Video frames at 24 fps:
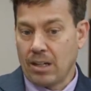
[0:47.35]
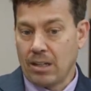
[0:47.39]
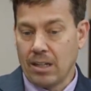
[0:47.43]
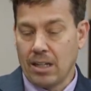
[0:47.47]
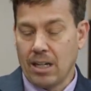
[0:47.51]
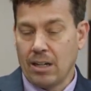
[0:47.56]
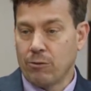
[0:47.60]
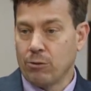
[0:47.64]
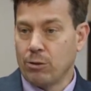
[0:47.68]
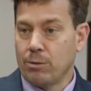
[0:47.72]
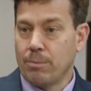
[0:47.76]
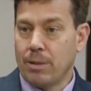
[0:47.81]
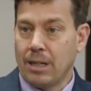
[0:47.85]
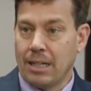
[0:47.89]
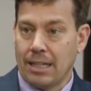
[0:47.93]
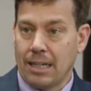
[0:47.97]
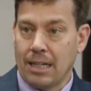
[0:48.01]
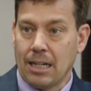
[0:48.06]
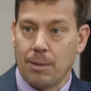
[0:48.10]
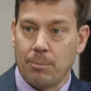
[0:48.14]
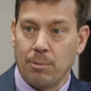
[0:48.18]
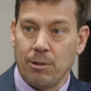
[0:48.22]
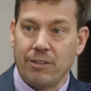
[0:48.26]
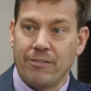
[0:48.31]
governed by a
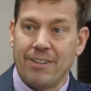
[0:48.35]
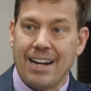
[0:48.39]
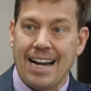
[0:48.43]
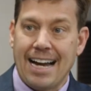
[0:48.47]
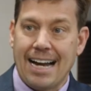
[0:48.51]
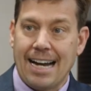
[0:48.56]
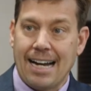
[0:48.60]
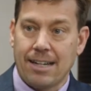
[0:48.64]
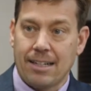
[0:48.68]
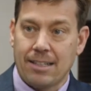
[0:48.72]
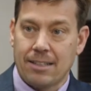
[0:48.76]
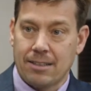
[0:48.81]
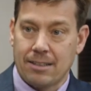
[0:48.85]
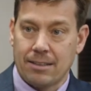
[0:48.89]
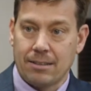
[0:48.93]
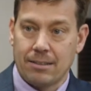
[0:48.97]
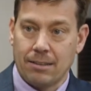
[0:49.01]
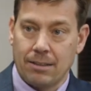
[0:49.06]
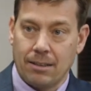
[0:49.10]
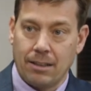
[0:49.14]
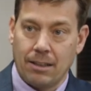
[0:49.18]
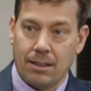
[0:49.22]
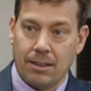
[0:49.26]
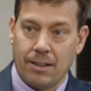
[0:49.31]
couple of acts,
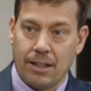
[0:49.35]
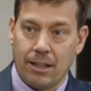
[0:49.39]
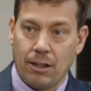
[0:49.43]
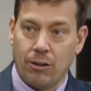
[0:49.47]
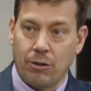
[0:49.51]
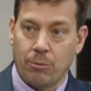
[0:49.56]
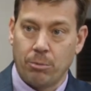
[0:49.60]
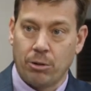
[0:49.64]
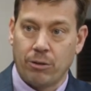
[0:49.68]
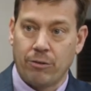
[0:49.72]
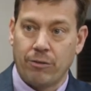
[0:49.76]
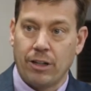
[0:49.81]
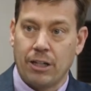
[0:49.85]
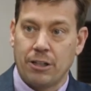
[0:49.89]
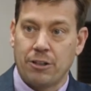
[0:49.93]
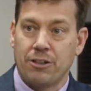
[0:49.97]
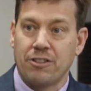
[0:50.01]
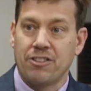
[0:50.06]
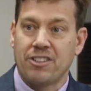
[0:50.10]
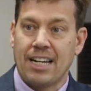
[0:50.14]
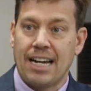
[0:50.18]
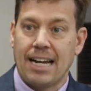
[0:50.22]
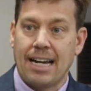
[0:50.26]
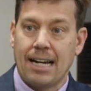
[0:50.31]
the Health
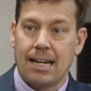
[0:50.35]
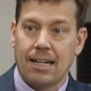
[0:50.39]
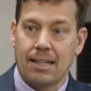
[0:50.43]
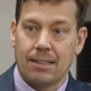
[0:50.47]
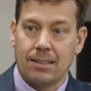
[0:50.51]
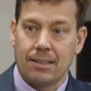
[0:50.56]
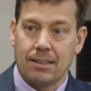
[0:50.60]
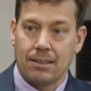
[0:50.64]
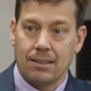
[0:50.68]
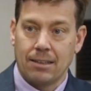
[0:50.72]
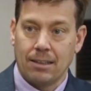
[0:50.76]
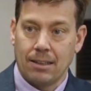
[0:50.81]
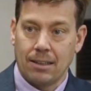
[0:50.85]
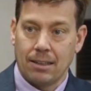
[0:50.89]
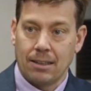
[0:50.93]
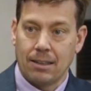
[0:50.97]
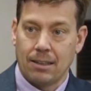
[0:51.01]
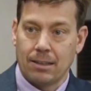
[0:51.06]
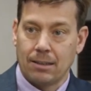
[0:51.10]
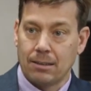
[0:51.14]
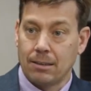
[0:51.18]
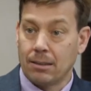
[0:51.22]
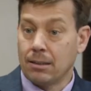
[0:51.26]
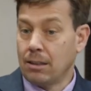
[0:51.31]
Professions Act
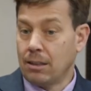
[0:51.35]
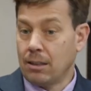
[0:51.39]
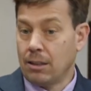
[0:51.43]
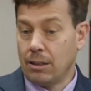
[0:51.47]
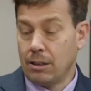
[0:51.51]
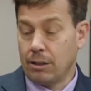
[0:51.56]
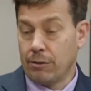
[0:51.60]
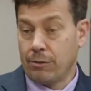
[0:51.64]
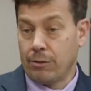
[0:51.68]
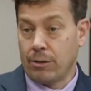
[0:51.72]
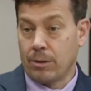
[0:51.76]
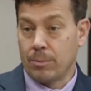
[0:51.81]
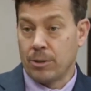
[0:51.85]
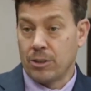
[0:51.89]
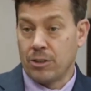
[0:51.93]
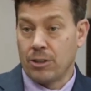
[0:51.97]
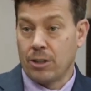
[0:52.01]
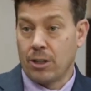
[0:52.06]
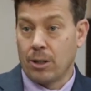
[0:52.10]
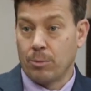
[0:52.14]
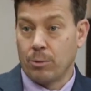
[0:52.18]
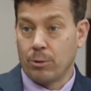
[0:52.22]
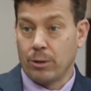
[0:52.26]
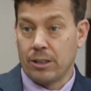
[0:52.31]
and the
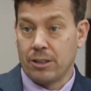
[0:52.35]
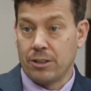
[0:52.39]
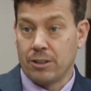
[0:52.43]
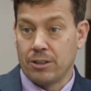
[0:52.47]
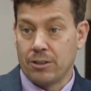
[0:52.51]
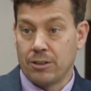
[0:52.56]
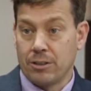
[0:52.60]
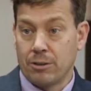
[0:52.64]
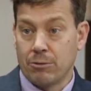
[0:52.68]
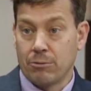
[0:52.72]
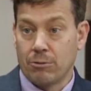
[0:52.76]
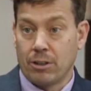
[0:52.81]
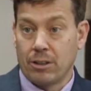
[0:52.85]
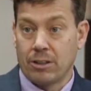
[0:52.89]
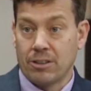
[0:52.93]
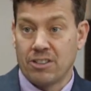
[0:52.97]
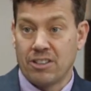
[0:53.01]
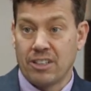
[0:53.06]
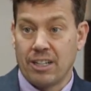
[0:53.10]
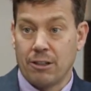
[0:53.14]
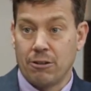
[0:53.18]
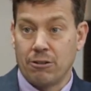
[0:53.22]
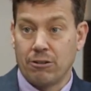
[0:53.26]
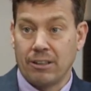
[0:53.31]
Pharmacy Operations and Drug
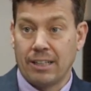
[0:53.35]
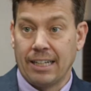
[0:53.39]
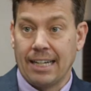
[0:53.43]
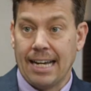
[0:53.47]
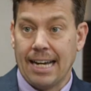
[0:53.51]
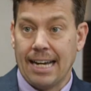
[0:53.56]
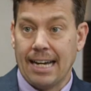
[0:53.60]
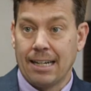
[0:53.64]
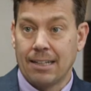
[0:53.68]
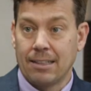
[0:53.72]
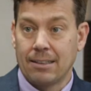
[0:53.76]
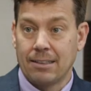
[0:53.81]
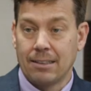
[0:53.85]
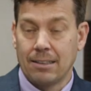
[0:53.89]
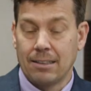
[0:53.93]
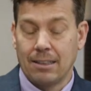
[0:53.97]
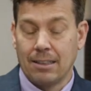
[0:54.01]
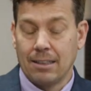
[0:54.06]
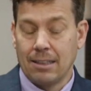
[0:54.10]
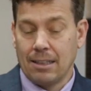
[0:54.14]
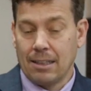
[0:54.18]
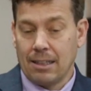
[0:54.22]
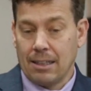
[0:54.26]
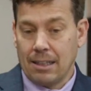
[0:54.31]
Scheduling Act.
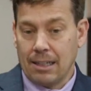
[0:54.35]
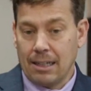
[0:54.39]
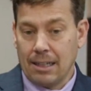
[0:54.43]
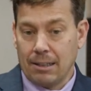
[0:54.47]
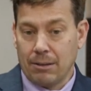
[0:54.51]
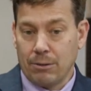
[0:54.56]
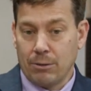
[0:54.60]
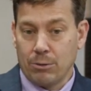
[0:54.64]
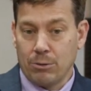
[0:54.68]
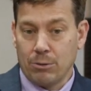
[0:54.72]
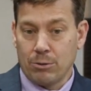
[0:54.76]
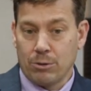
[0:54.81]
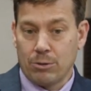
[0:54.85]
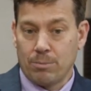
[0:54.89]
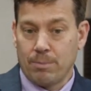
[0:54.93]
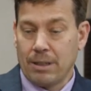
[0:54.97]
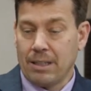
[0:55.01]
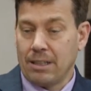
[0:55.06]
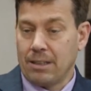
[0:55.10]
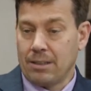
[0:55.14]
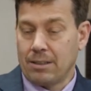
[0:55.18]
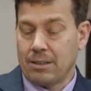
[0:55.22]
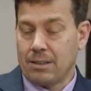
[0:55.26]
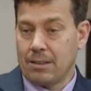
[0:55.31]
And those
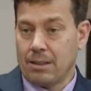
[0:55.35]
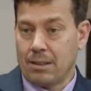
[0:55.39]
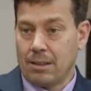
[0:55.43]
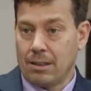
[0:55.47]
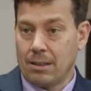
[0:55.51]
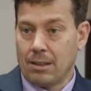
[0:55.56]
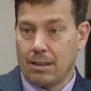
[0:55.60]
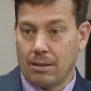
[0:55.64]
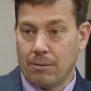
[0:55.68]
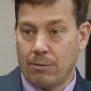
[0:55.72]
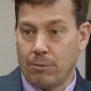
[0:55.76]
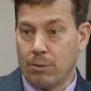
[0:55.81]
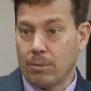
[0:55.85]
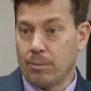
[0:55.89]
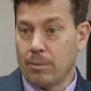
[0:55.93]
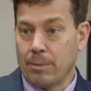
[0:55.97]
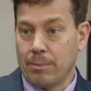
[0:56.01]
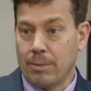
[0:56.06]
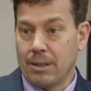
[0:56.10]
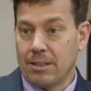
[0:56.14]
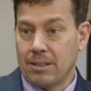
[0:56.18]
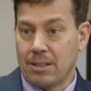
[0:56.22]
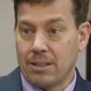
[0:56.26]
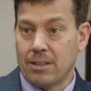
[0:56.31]
form
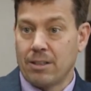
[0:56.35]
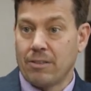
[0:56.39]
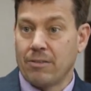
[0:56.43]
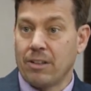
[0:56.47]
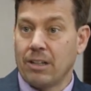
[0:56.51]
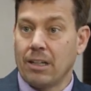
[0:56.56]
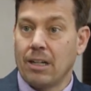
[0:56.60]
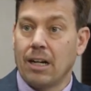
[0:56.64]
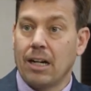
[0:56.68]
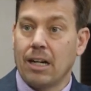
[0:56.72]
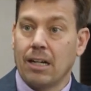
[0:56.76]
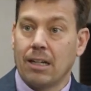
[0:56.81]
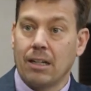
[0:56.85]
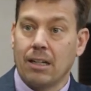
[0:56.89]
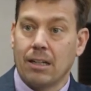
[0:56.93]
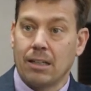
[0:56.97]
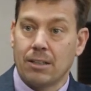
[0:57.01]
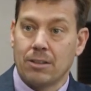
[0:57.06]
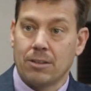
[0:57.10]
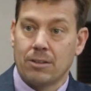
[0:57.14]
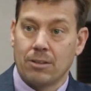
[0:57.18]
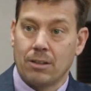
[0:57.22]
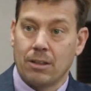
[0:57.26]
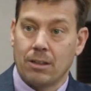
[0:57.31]
the basis of the
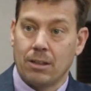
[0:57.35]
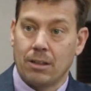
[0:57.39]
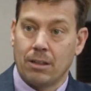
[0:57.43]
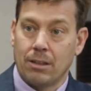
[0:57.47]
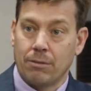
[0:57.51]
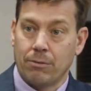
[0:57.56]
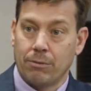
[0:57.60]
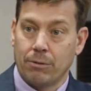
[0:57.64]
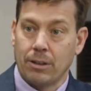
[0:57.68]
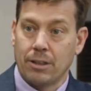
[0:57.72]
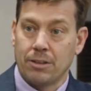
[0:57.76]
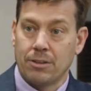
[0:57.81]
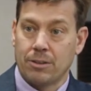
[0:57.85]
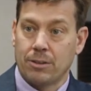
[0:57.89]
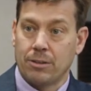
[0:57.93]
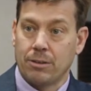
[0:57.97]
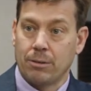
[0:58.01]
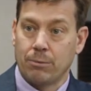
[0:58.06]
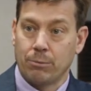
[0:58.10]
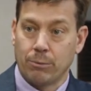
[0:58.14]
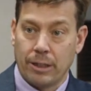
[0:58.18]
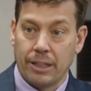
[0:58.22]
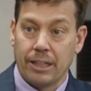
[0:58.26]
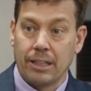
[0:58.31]
guidelines for us
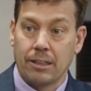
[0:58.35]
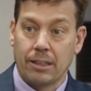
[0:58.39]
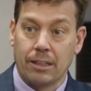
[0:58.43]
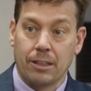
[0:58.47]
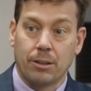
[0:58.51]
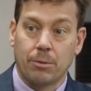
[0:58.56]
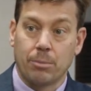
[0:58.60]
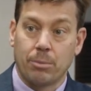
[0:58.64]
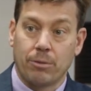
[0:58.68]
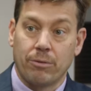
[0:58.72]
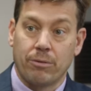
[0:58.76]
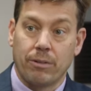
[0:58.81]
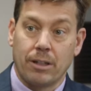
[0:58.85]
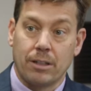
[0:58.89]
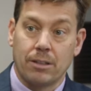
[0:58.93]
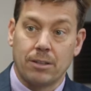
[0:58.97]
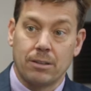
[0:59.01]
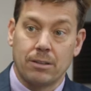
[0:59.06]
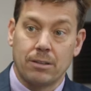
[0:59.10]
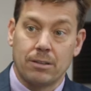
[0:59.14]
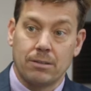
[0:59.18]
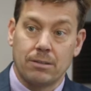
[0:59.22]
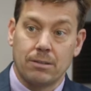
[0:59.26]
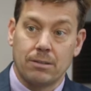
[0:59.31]
to regulate the
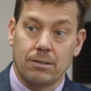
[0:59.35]
profession.